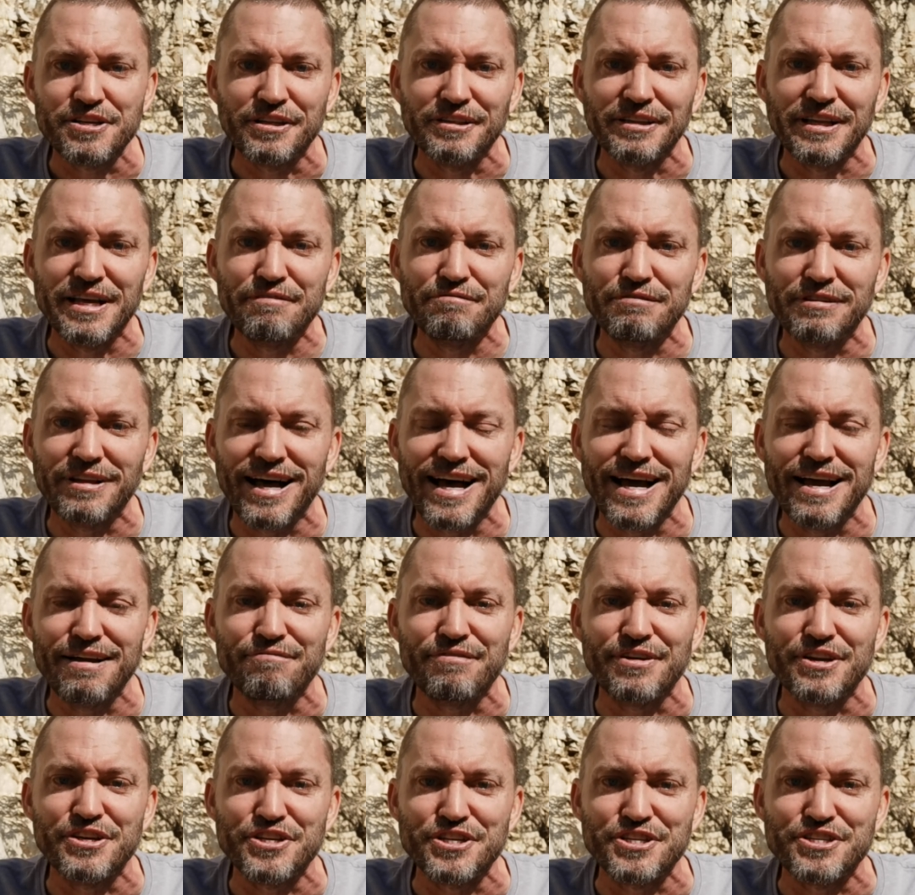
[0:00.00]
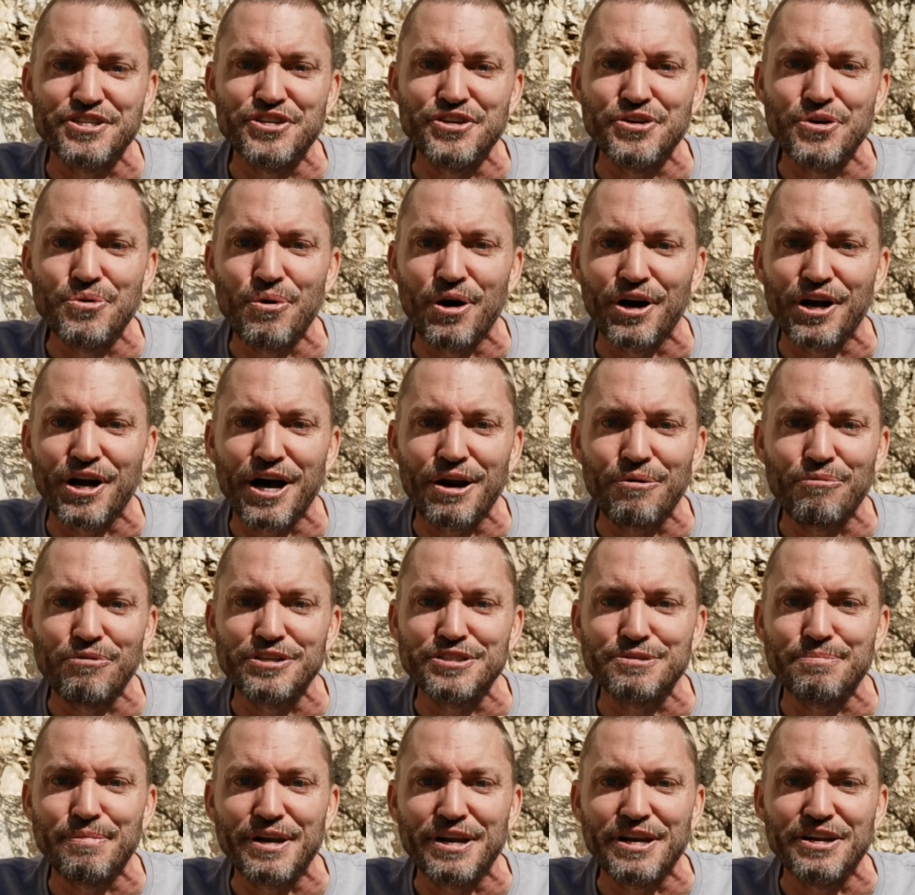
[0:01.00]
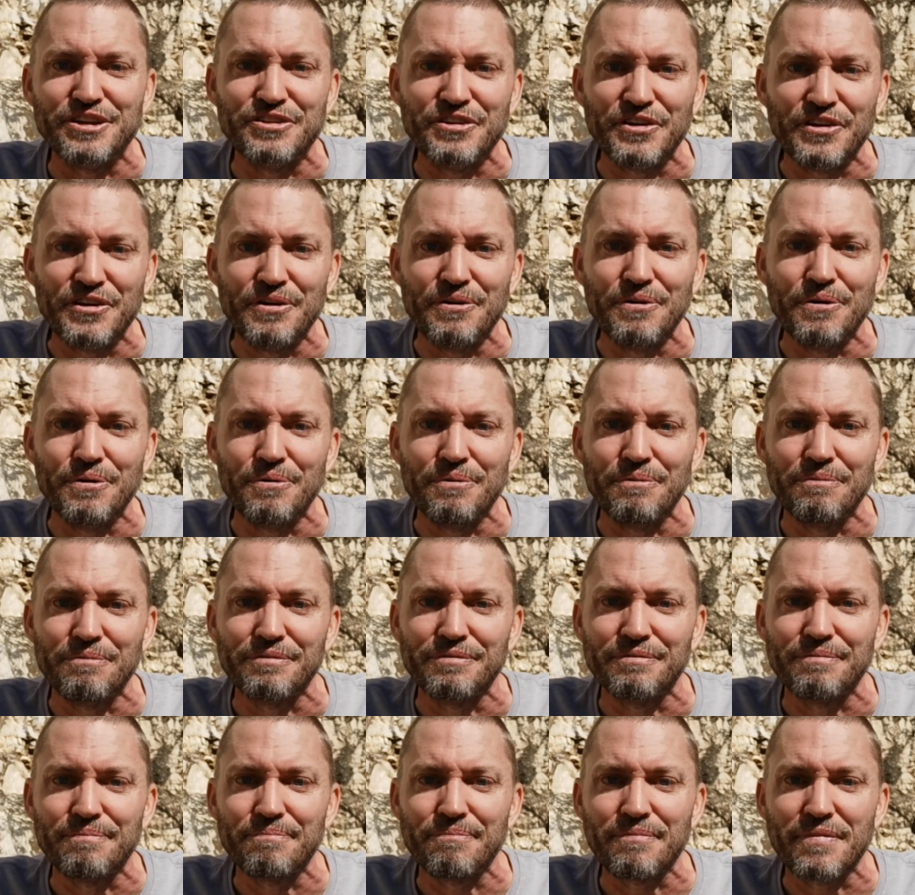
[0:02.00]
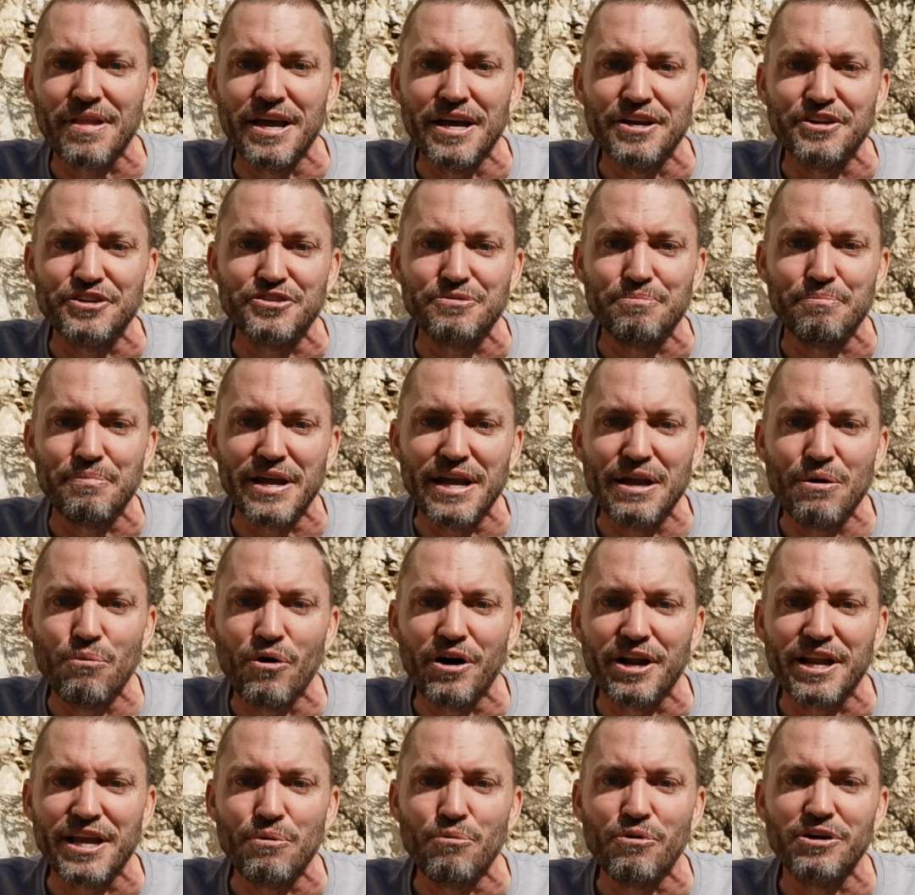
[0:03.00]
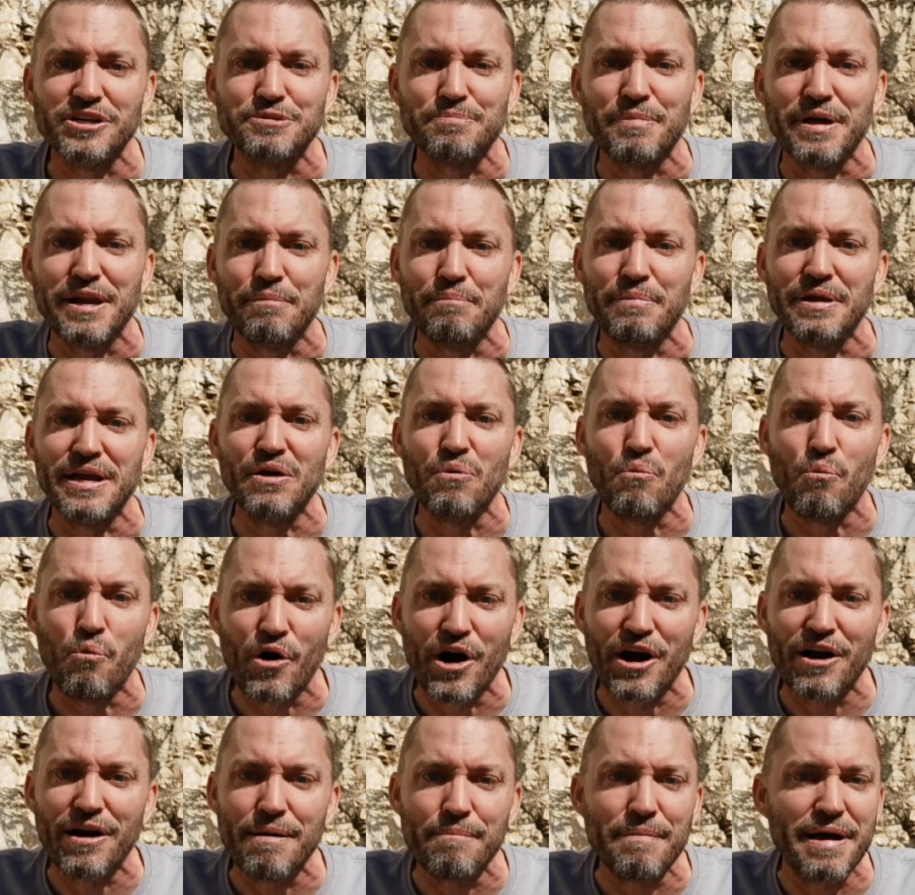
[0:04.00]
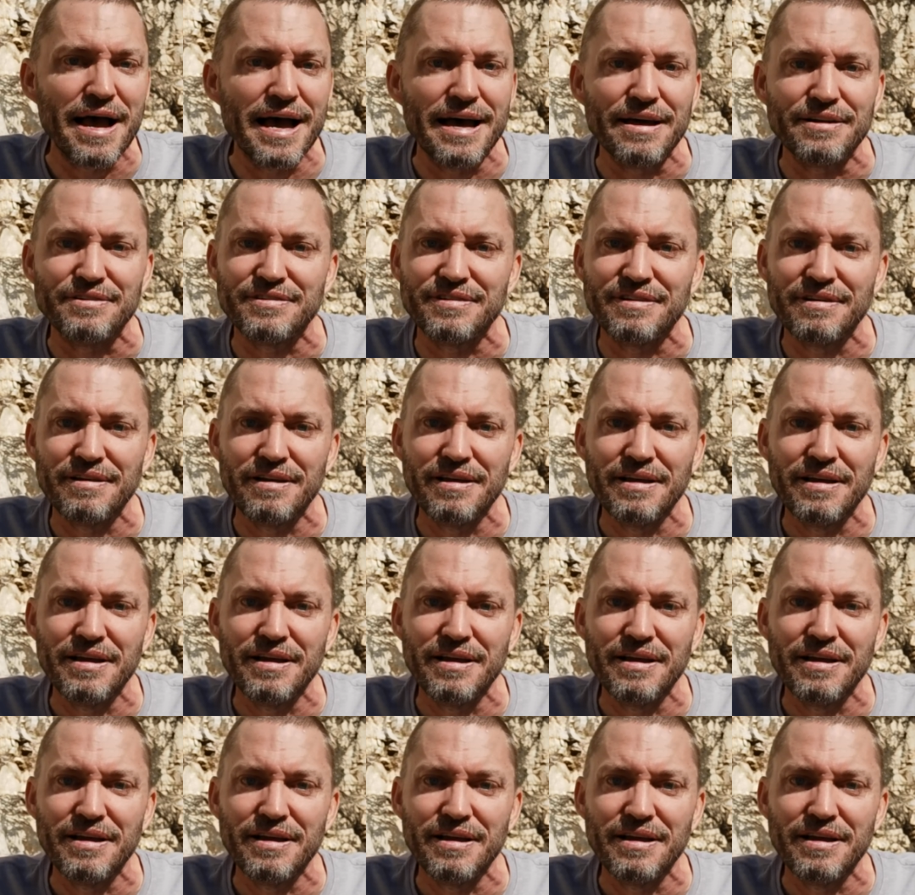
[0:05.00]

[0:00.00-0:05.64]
live life and just do what God wants me to do and just be what He wants me to be where I'm at.